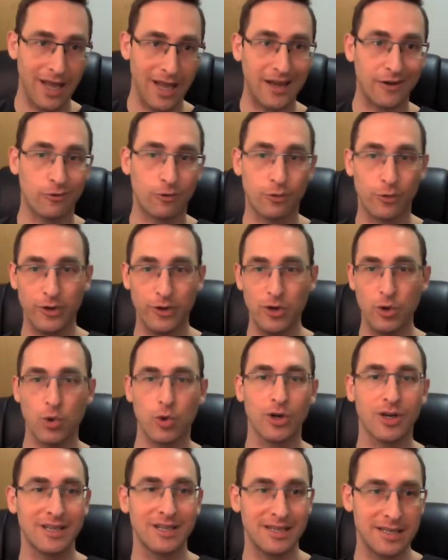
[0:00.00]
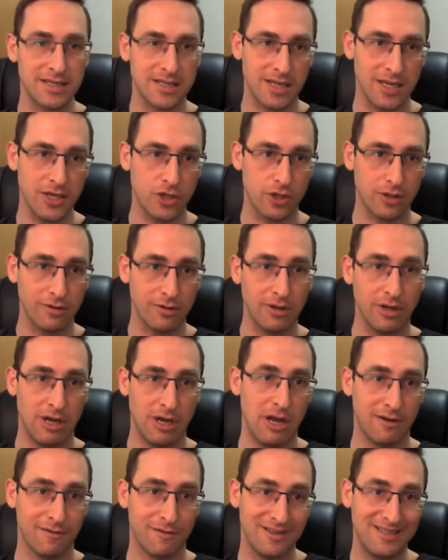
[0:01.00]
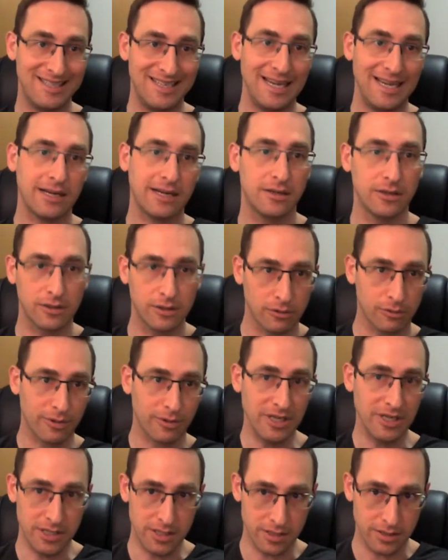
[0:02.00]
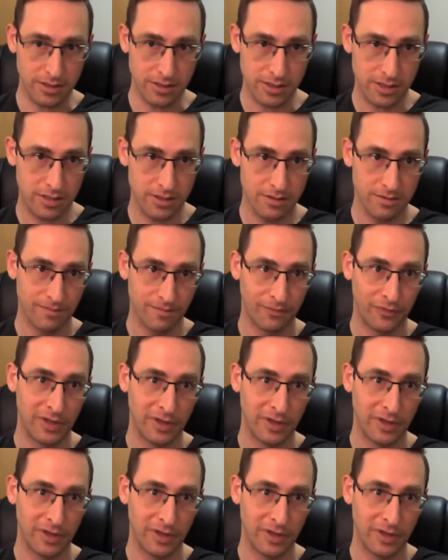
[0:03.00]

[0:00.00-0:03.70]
and reorganization for technical reasons.